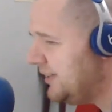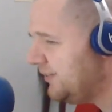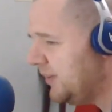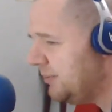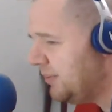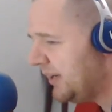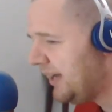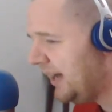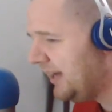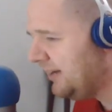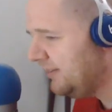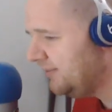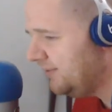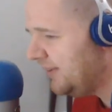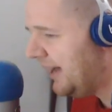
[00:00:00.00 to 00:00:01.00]
different, but
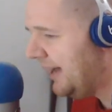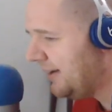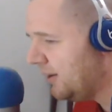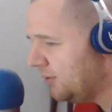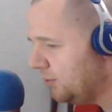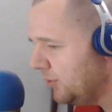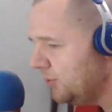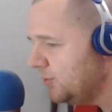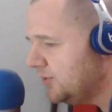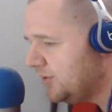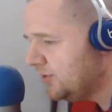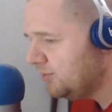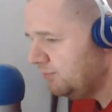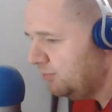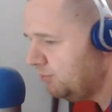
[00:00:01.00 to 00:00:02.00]
kind of at our
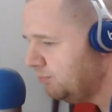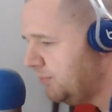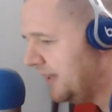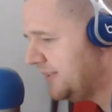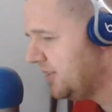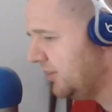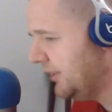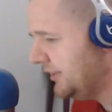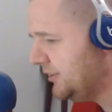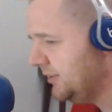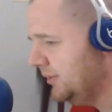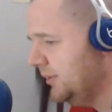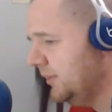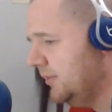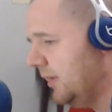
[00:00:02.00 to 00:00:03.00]
roots by turning
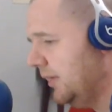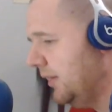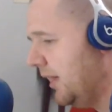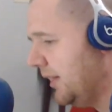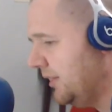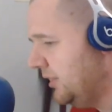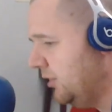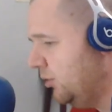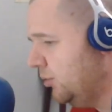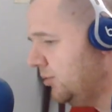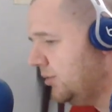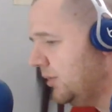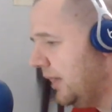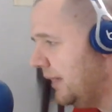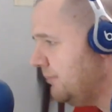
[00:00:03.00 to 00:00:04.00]
to a lot of
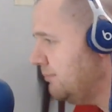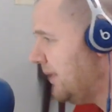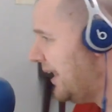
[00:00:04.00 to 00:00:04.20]
youth. And